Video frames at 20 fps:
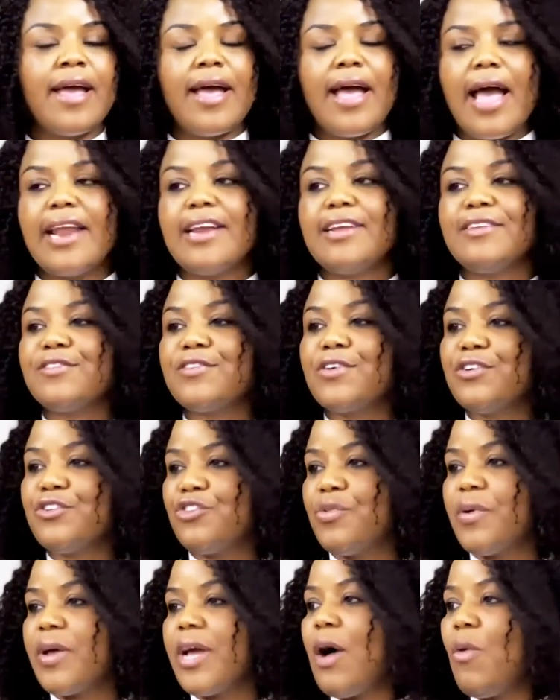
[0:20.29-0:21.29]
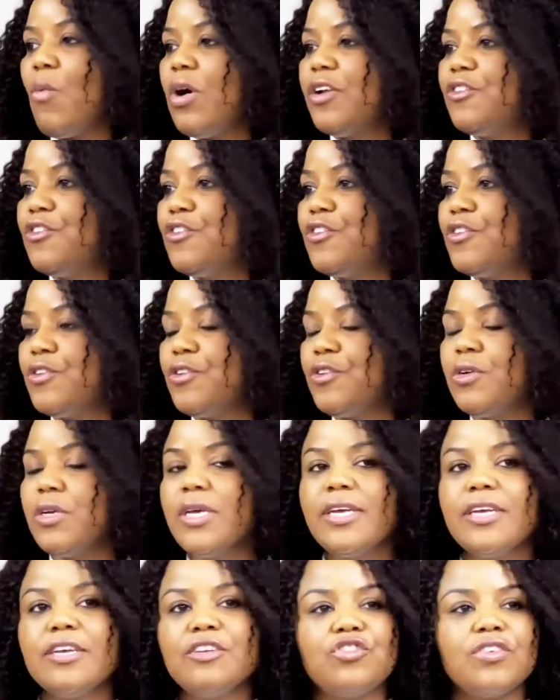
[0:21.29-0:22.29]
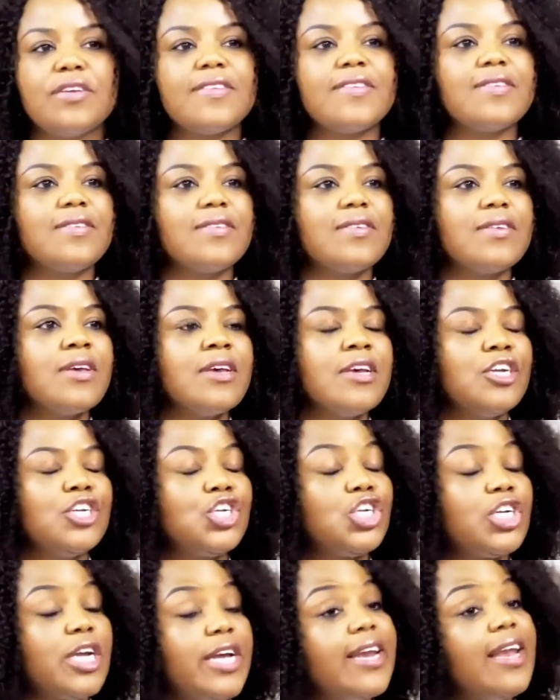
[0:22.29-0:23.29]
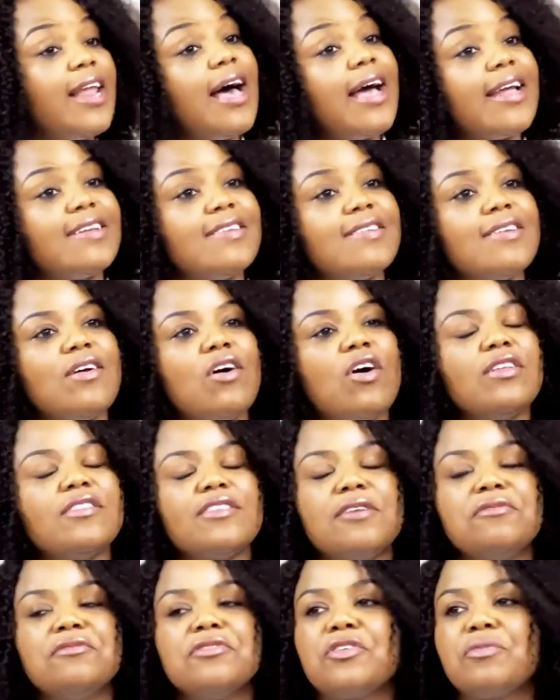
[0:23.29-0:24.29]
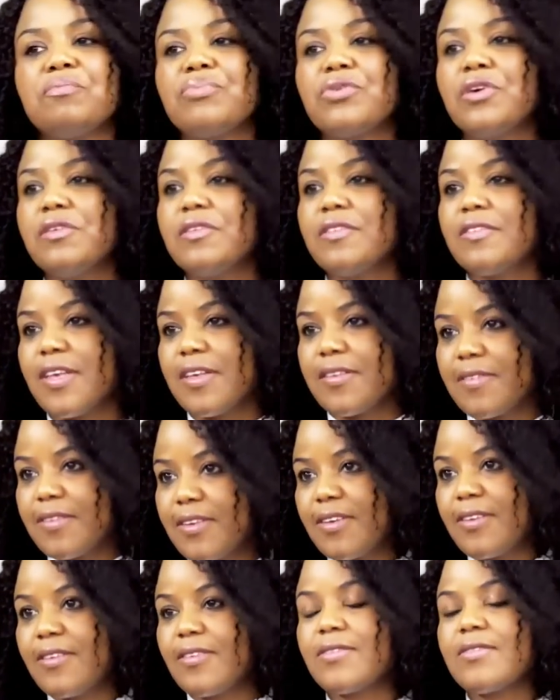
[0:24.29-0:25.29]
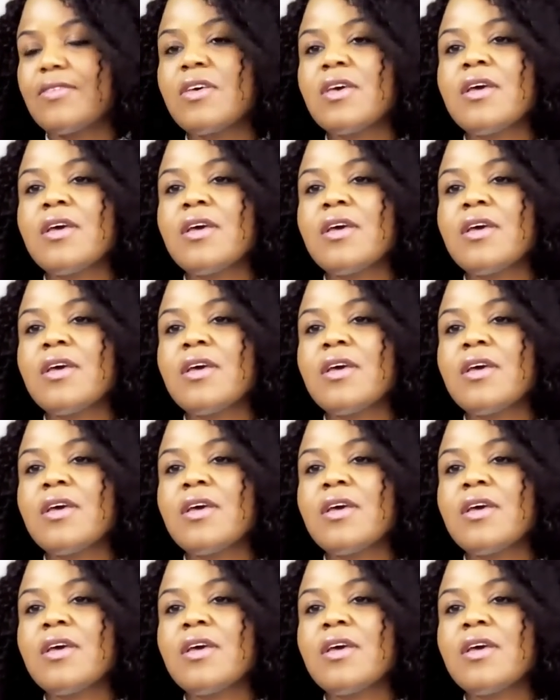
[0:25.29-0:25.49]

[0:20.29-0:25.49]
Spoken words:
And in so doing, I want to just shed light on some of the processes